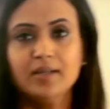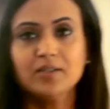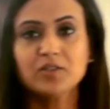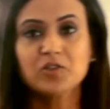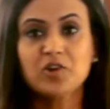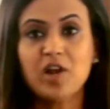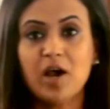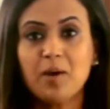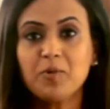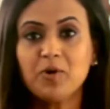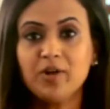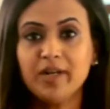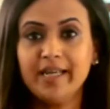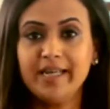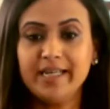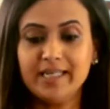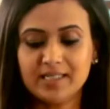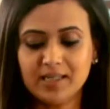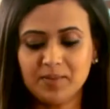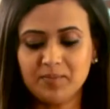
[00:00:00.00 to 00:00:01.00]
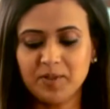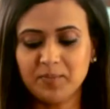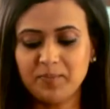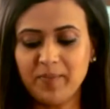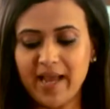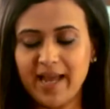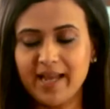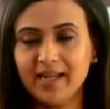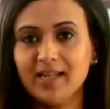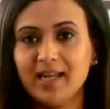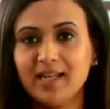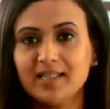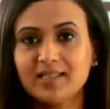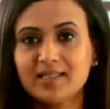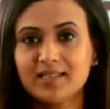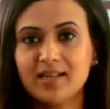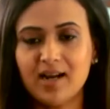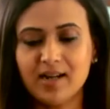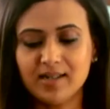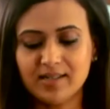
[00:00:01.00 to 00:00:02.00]
So now I'm going to heat up the pan and
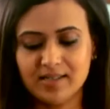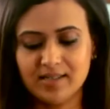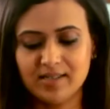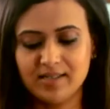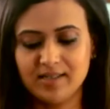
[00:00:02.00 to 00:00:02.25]
start